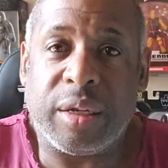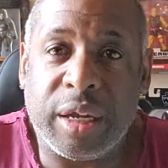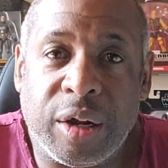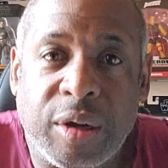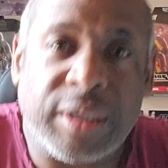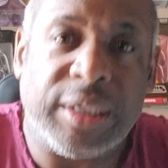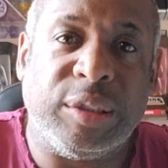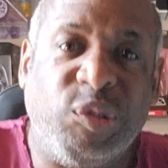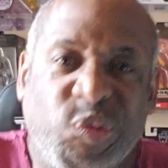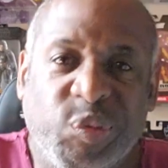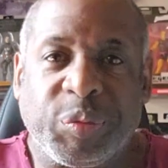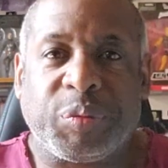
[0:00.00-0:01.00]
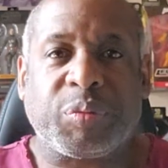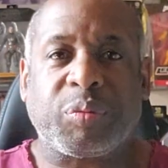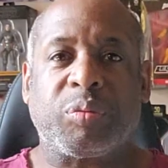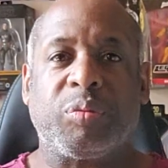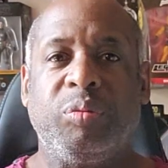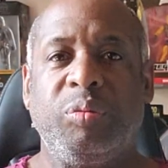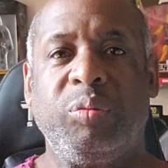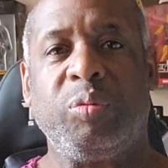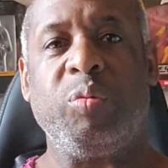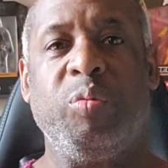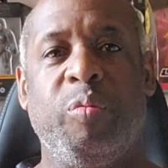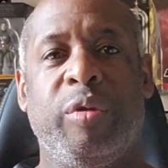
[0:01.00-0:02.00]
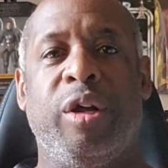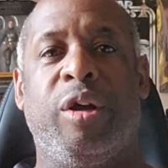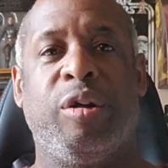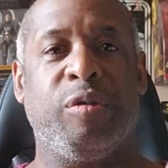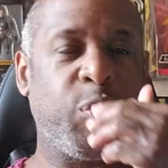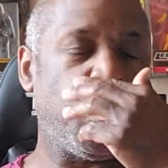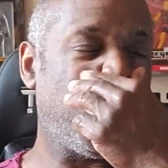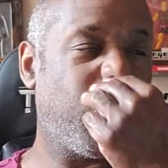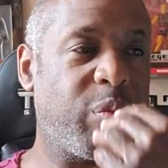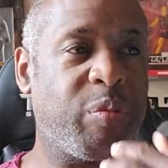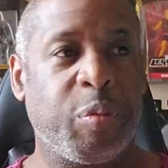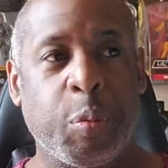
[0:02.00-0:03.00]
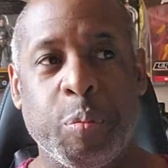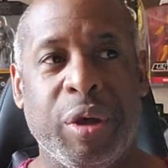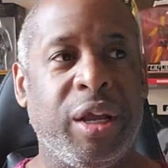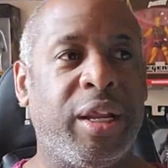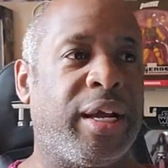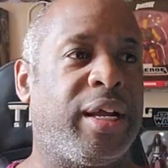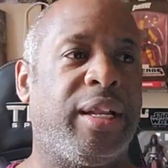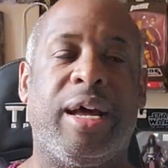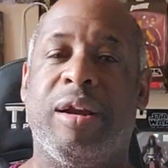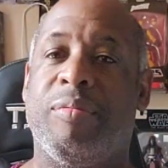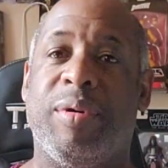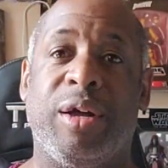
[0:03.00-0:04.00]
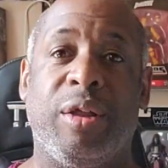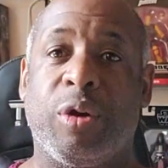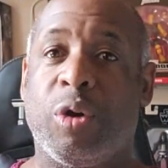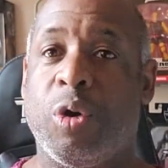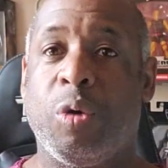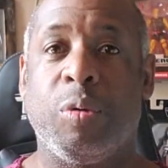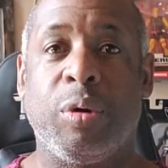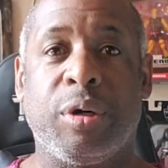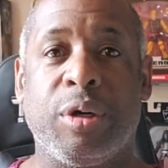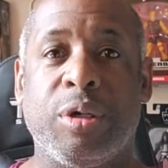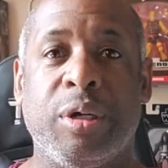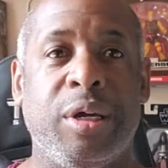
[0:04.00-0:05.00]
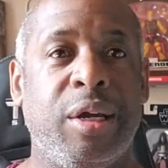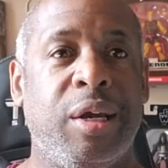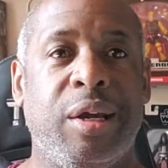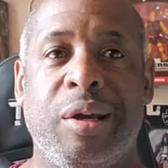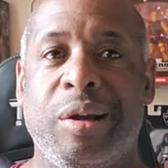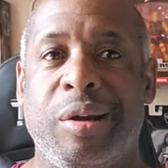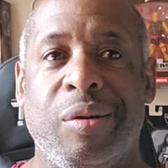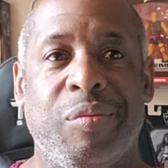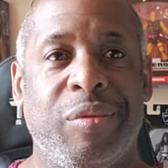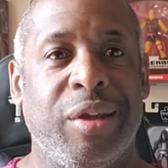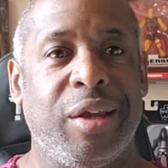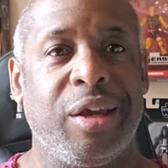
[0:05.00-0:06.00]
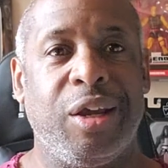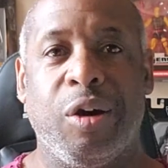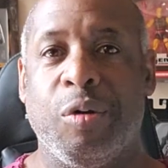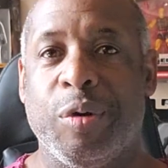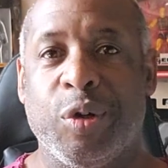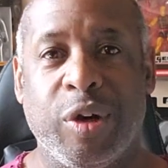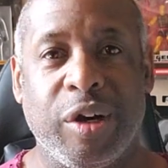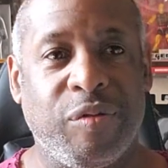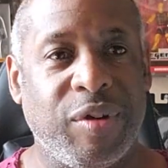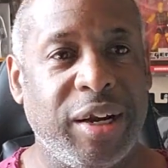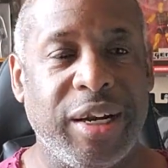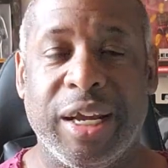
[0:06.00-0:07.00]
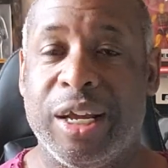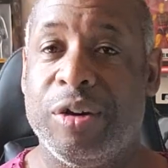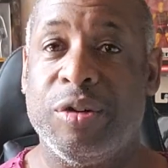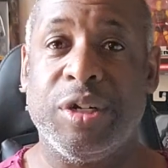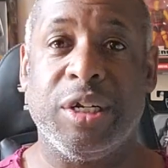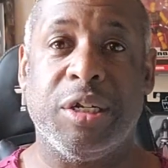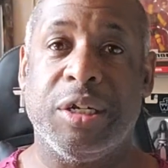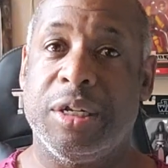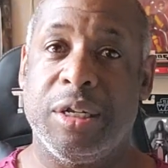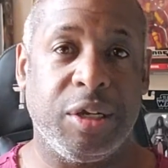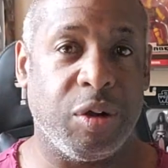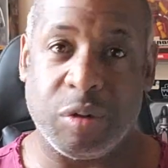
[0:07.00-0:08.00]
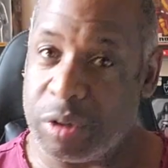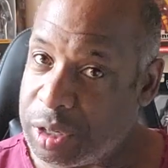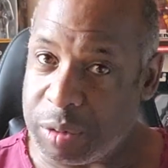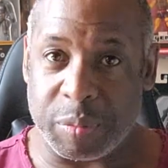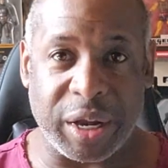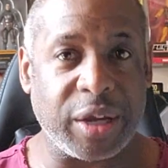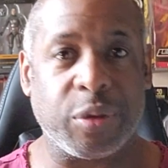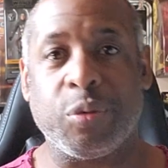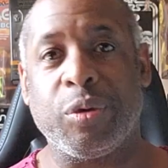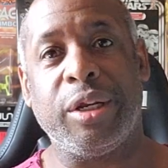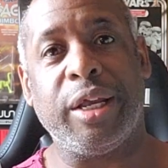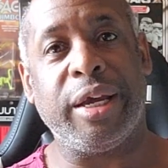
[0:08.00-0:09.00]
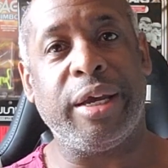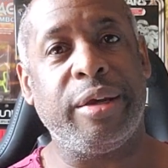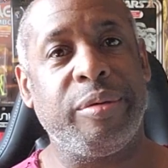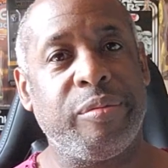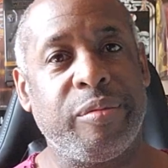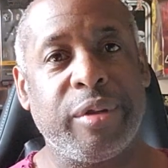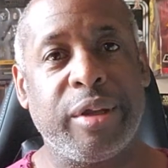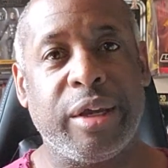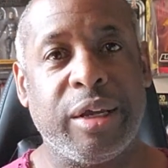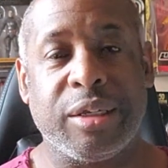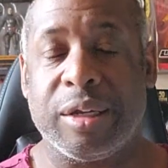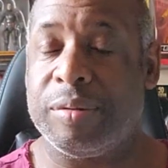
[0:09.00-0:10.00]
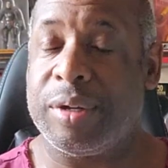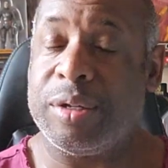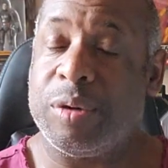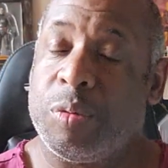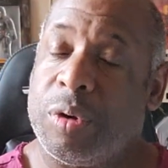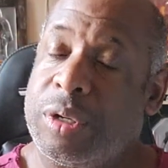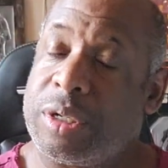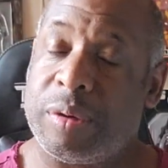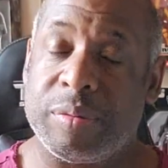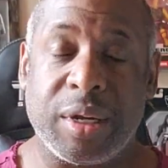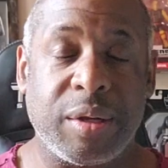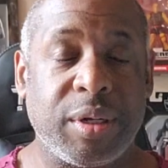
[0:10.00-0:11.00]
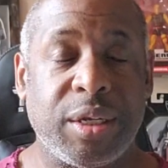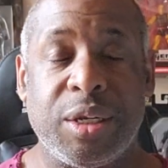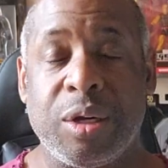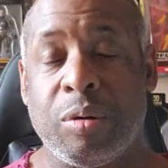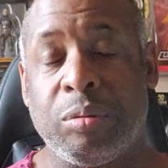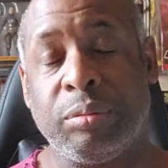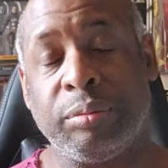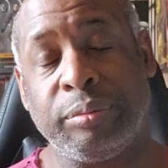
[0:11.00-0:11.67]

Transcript: you know, and, you know, me like a lot of my other co-workers, you know, we're trying to find the energy to, you know, to make it through the day. And sometimes it works, sometimes it don't.